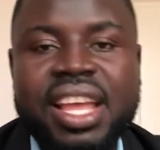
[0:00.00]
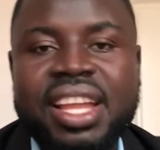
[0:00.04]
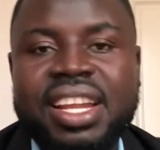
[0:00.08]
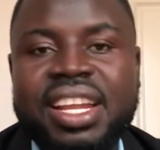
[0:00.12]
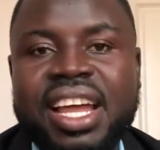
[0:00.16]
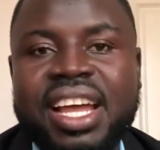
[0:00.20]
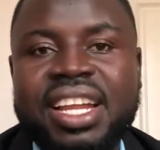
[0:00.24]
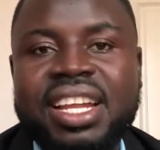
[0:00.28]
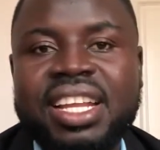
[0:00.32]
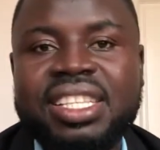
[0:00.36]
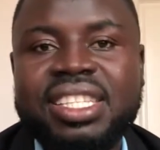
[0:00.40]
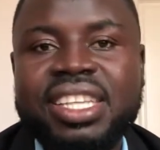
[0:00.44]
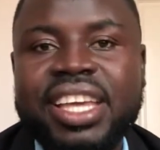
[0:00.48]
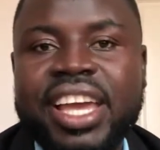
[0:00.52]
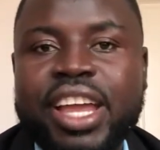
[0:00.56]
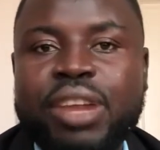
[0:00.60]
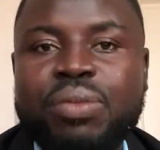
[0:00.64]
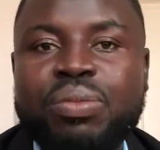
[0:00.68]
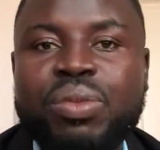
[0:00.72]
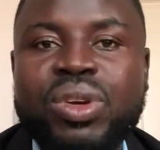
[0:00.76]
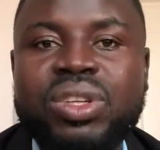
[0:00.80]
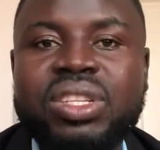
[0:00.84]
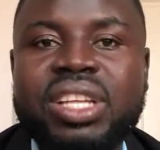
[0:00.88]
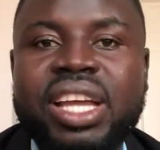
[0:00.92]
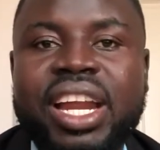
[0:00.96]
Now, the third
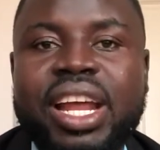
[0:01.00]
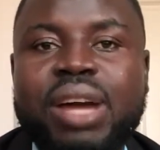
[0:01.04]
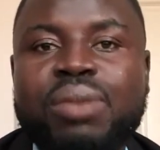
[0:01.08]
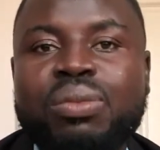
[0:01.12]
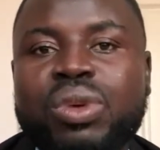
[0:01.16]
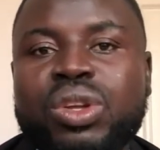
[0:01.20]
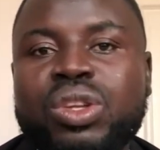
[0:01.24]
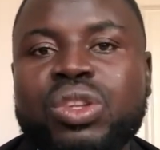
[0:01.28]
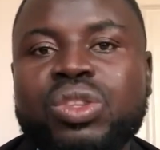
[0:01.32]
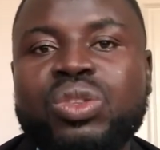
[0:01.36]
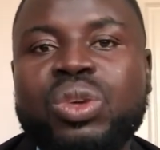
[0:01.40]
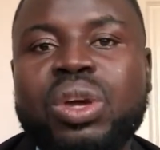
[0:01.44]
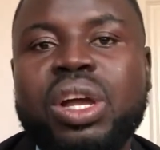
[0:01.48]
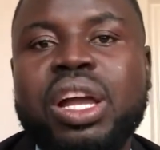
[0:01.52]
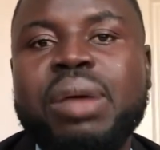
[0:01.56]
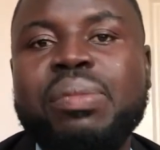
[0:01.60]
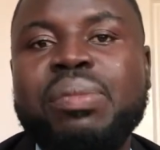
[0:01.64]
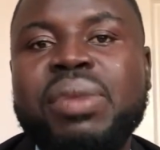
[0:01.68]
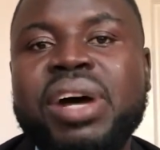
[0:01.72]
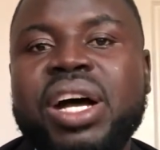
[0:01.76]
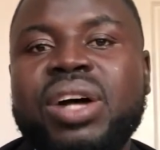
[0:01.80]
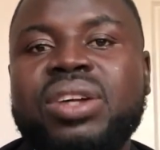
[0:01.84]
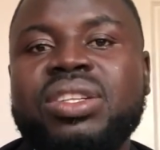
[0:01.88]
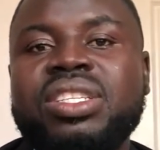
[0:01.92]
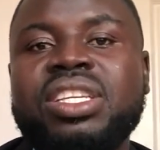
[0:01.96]
book that I'm going to talk
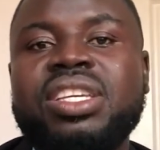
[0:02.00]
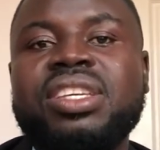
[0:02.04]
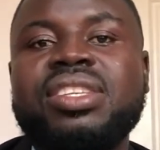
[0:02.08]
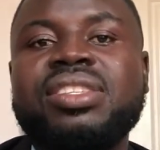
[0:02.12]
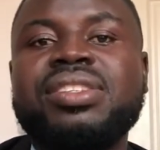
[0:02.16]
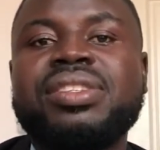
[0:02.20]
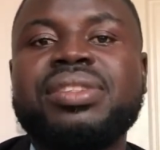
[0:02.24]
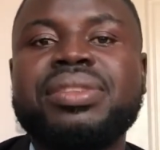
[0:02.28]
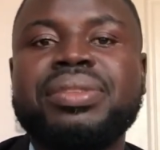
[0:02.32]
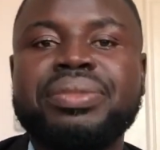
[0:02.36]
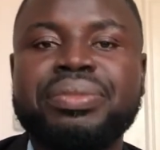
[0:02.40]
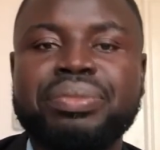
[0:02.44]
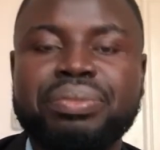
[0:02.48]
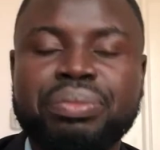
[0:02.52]
about is